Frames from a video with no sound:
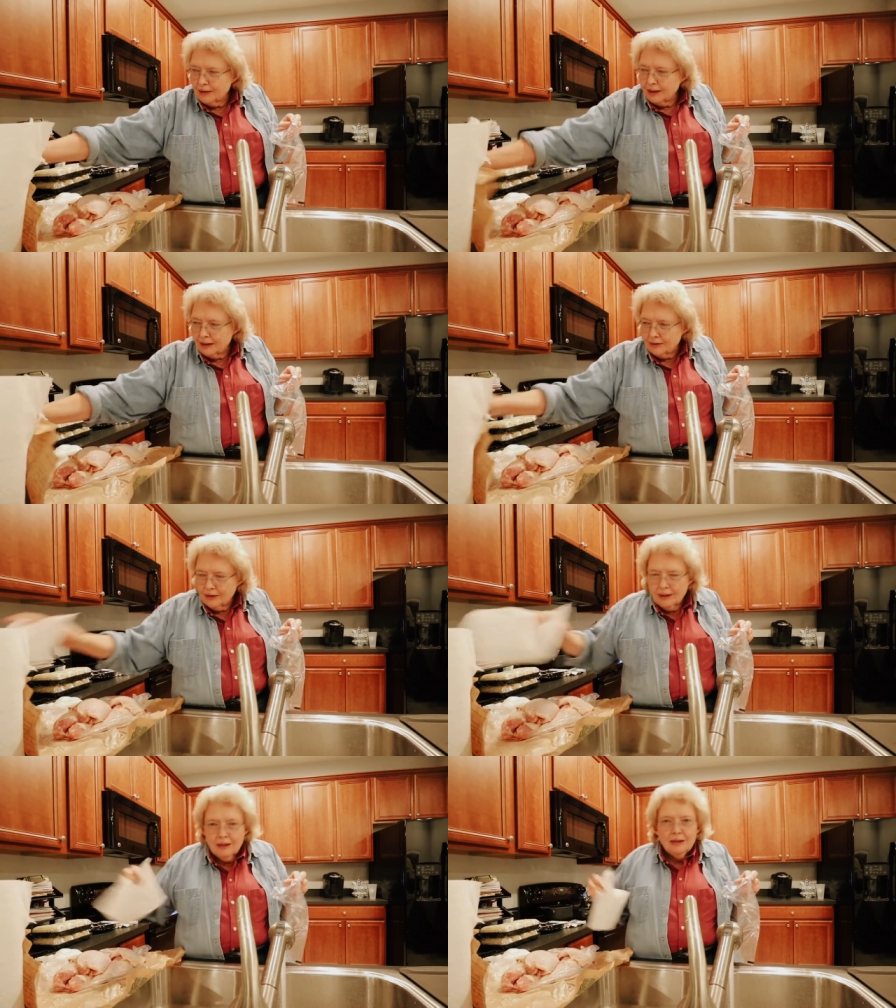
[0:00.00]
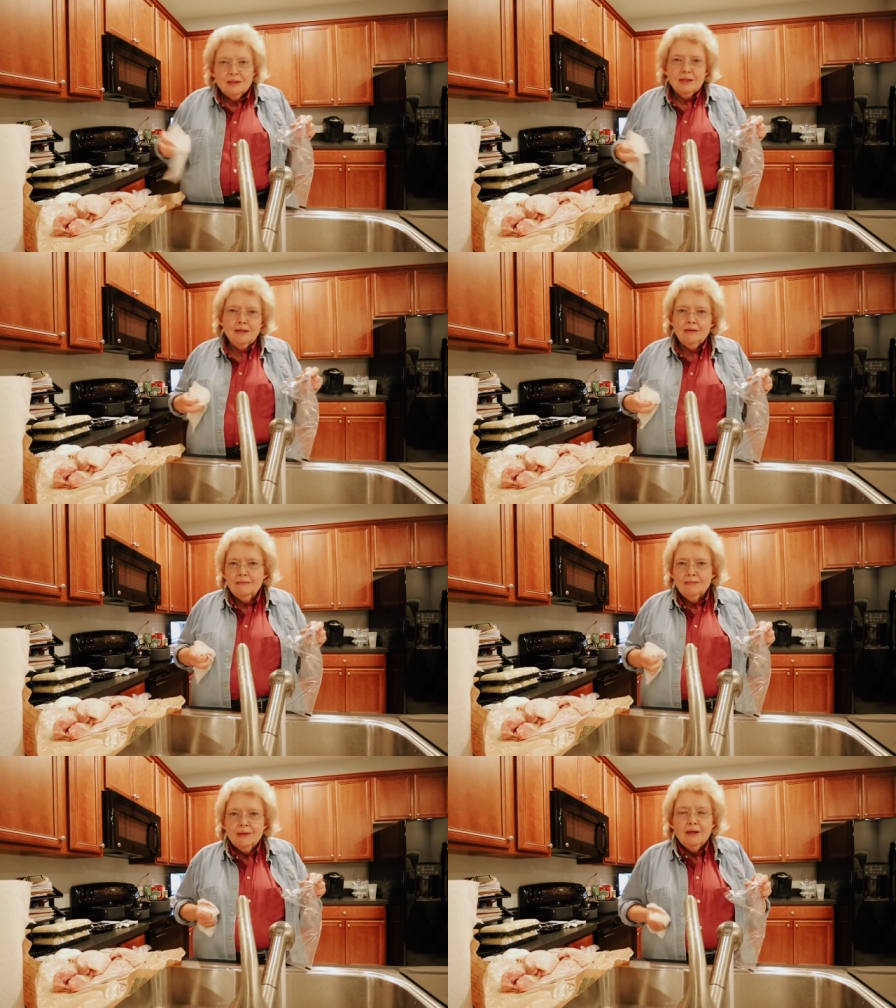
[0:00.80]
And see,
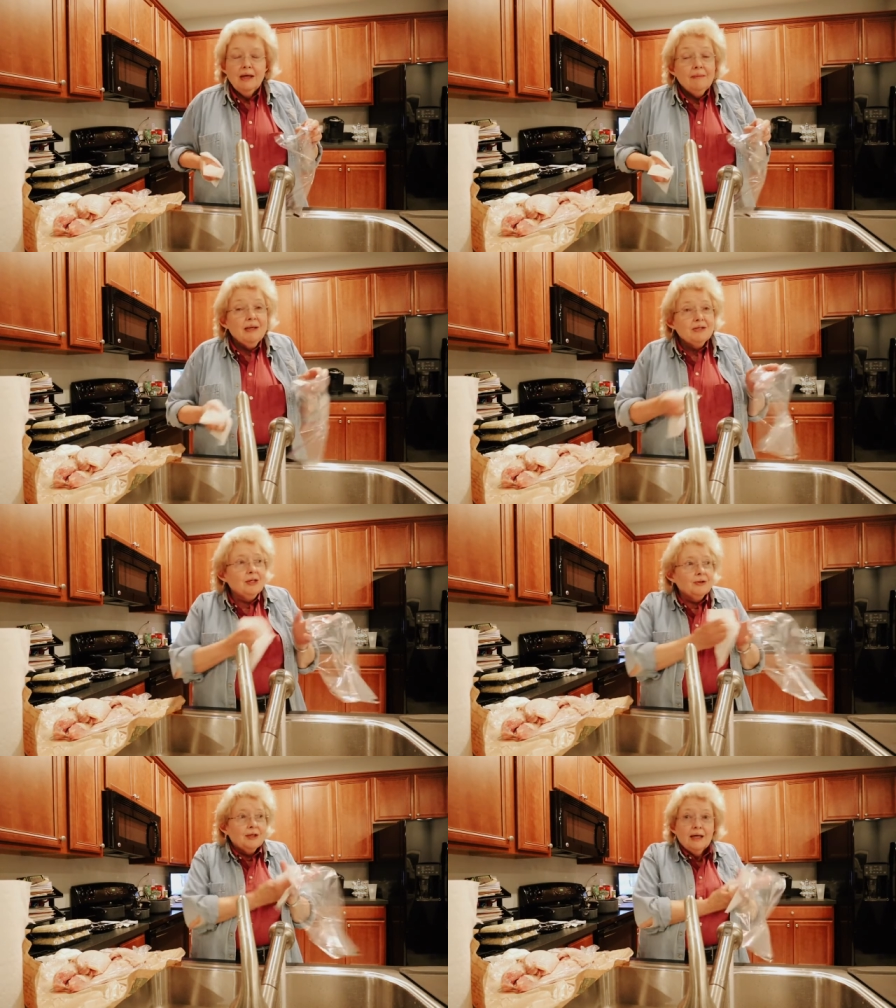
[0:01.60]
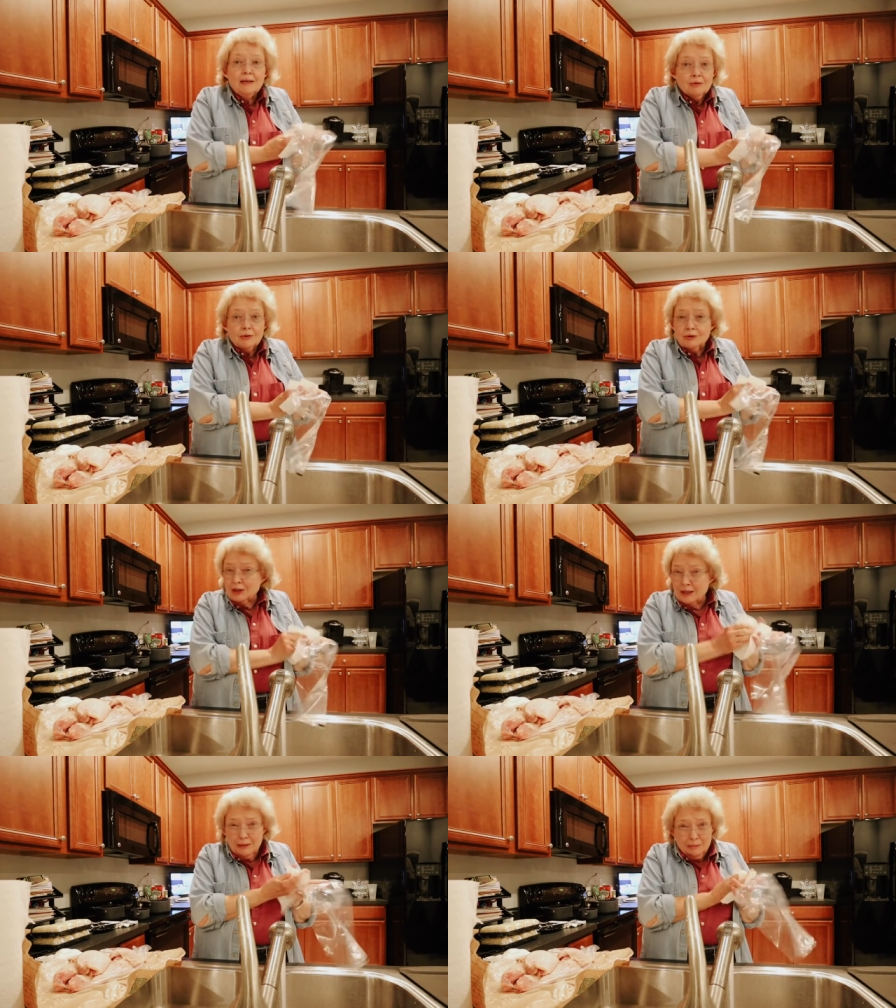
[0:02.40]
I must tell the camera though,
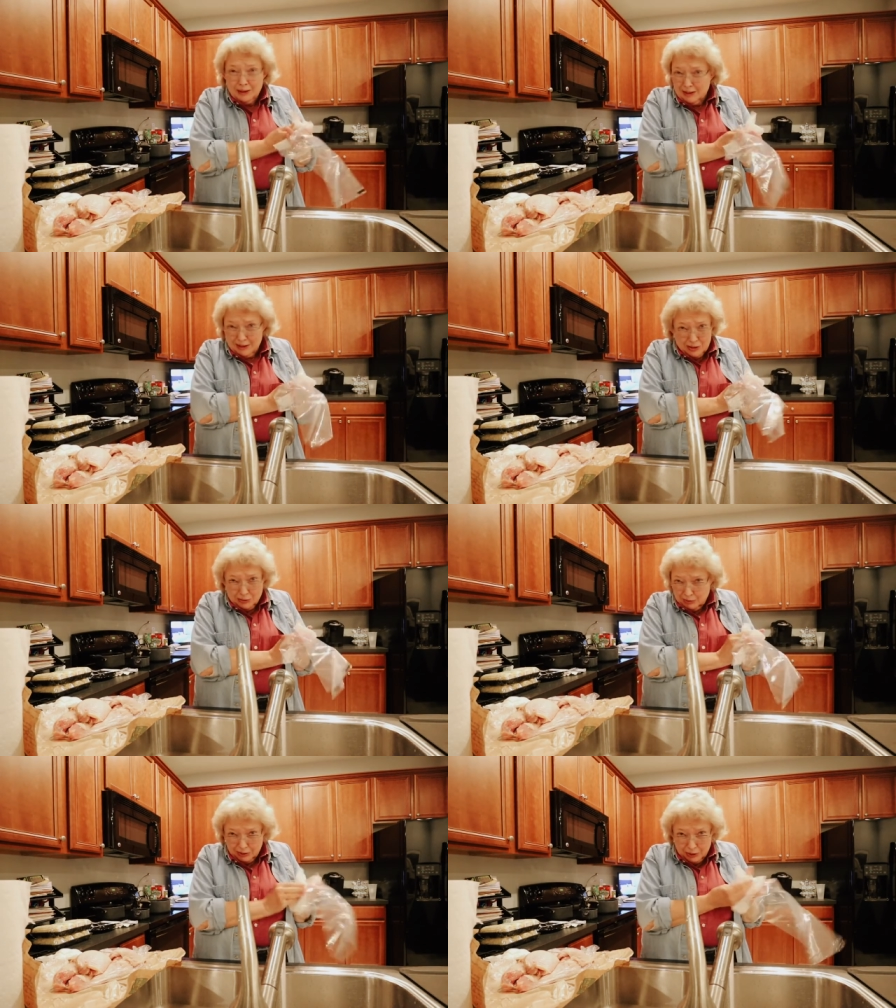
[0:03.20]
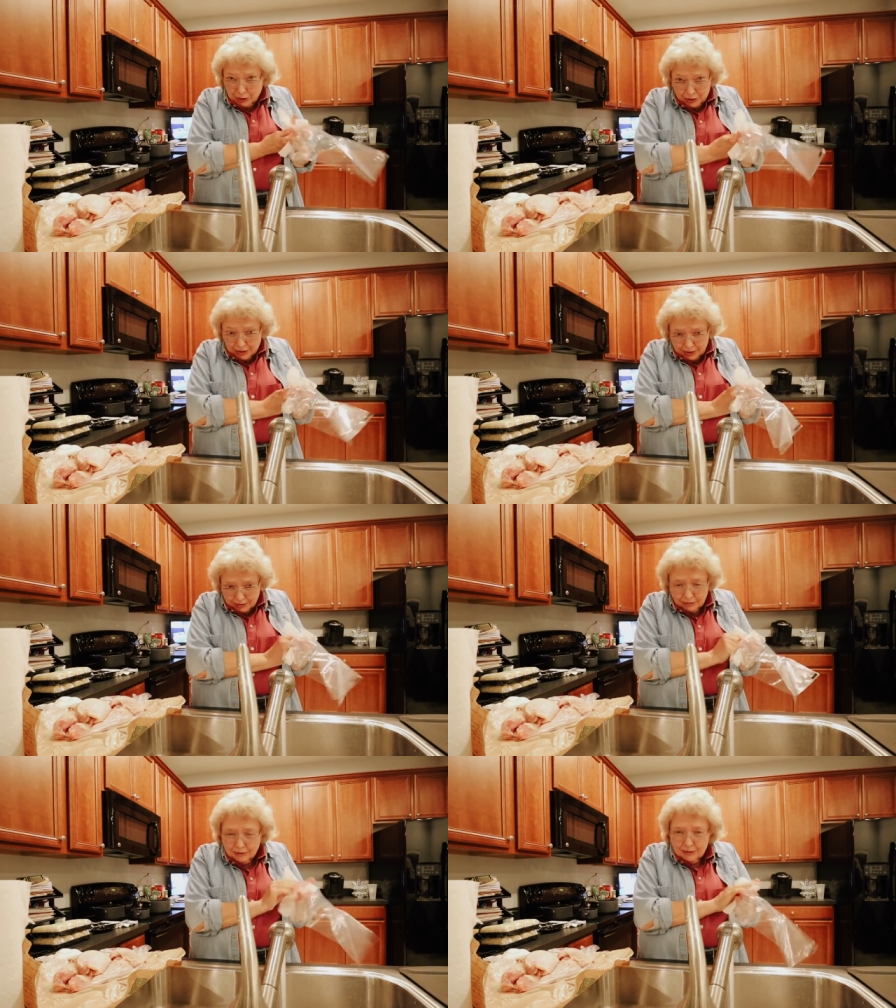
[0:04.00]
shake and bake isn't really
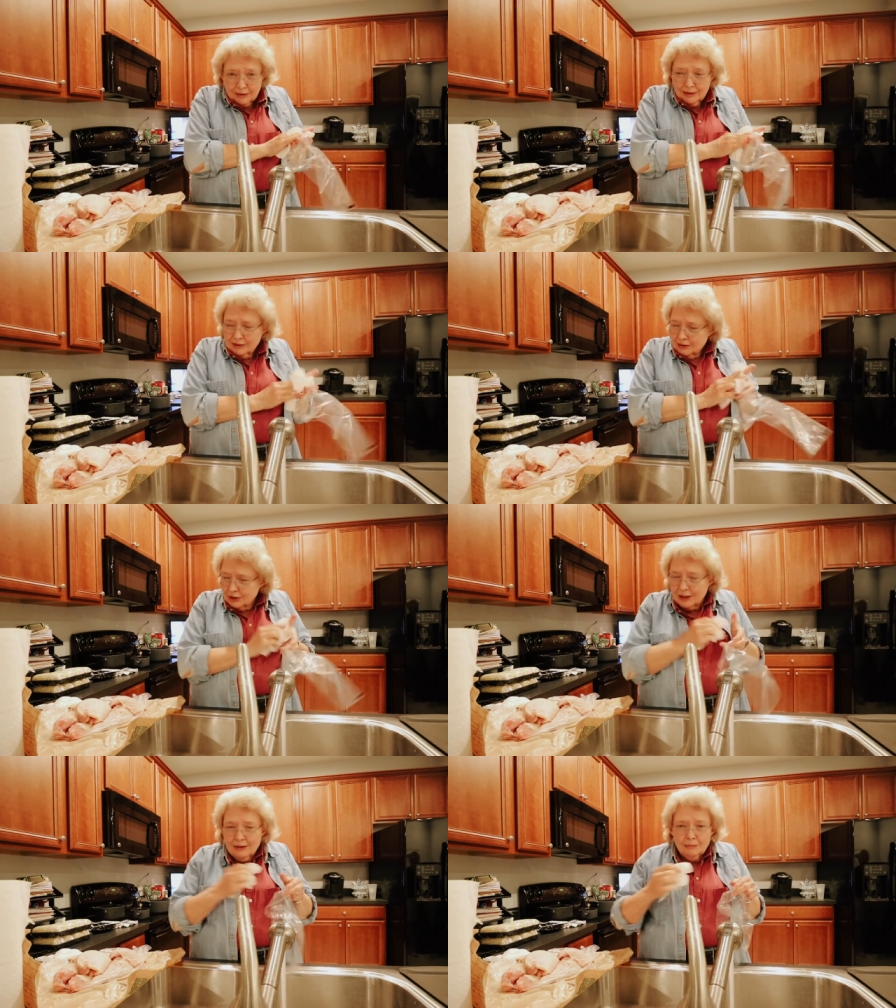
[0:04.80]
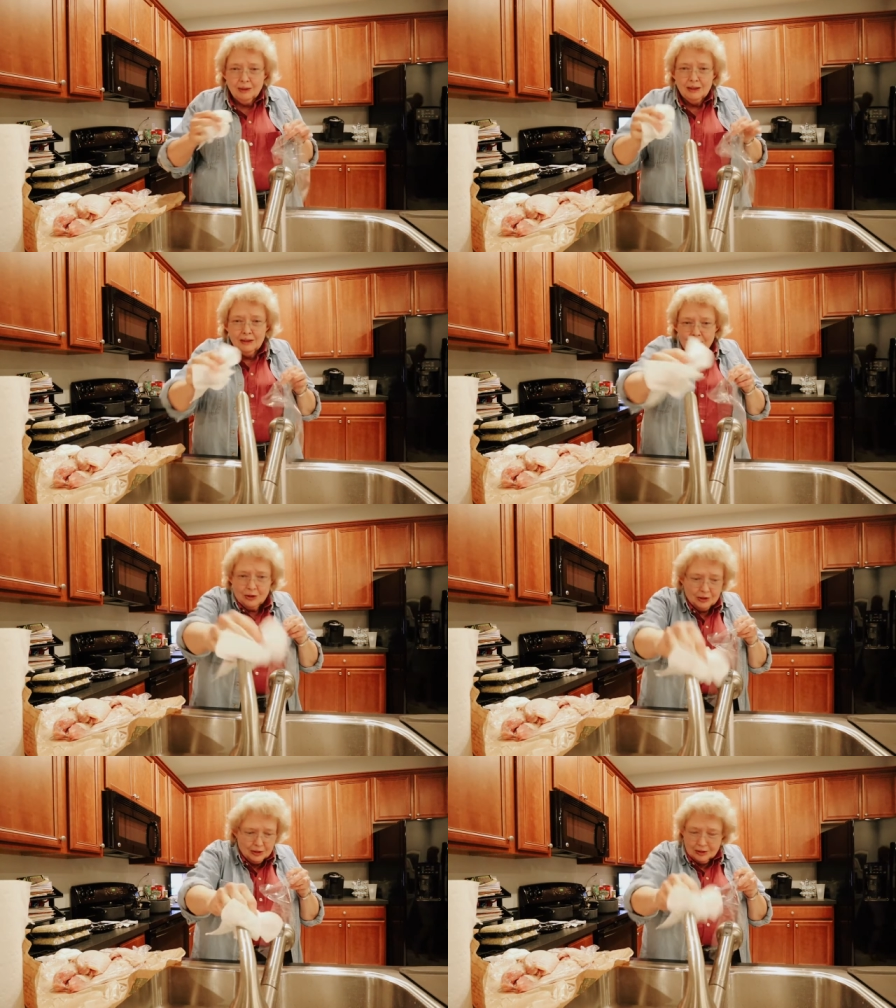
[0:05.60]
cooking. No, Shake and bake is
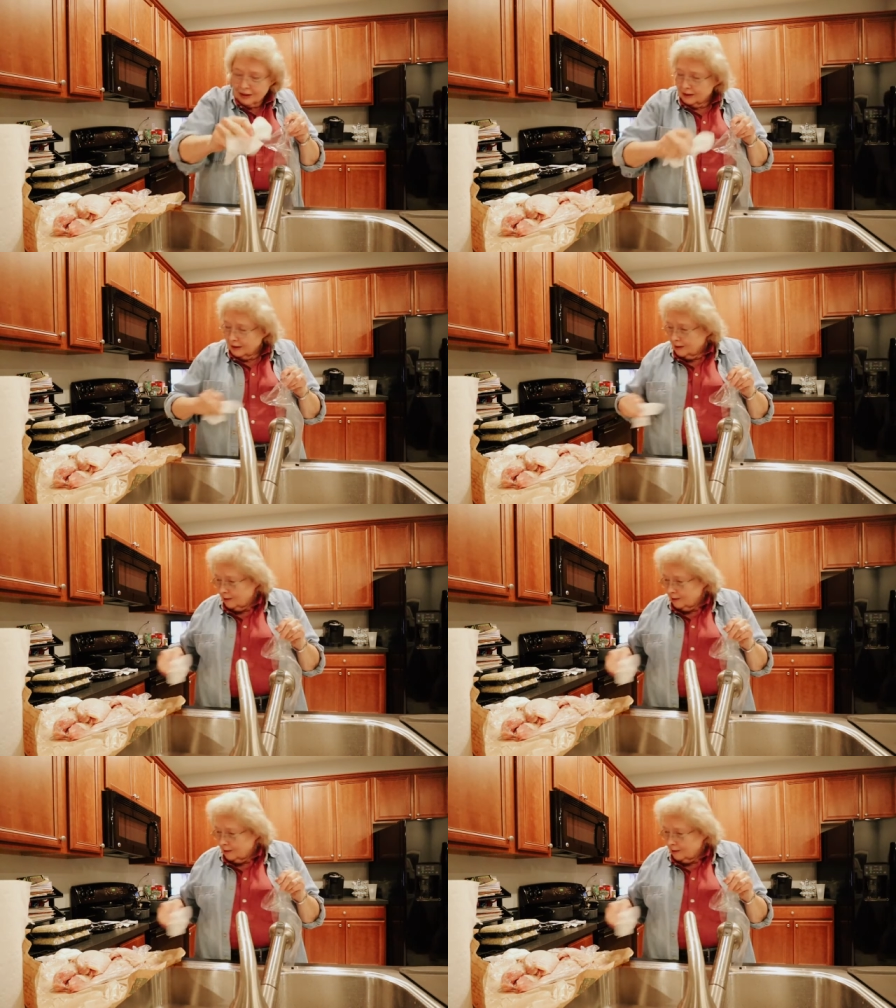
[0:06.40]
just like a